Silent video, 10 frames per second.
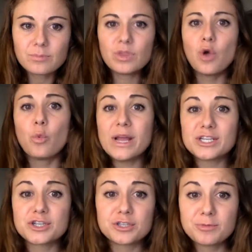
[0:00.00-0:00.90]
When
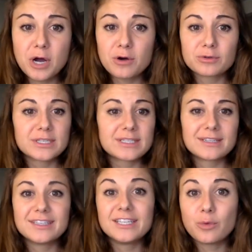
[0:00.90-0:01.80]
should you post?
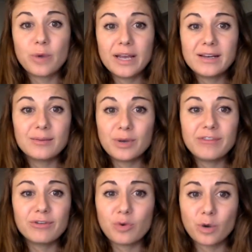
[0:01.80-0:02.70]
You know,
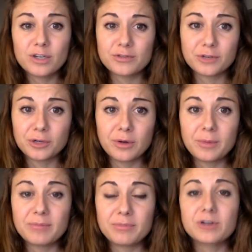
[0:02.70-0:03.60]
whenever it works for you. I
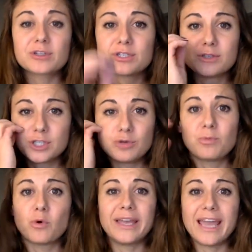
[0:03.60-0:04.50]
mean, there's
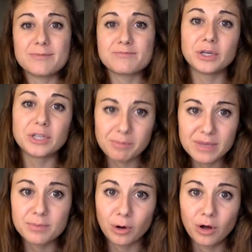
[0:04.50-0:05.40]
2.8 billion
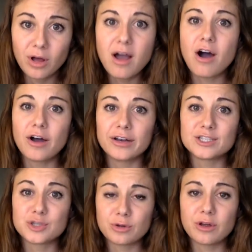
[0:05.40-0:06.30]
people on
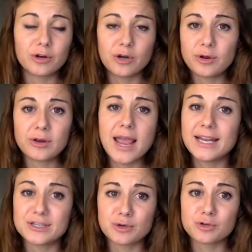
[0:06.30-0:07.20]
any
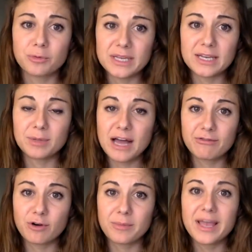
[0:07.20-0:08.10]
social media
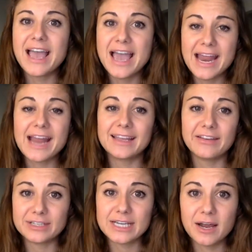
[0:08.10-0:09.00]
platform at any
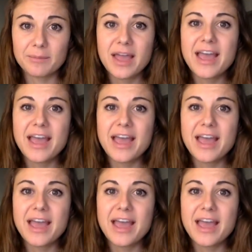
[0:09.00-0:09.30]
given time.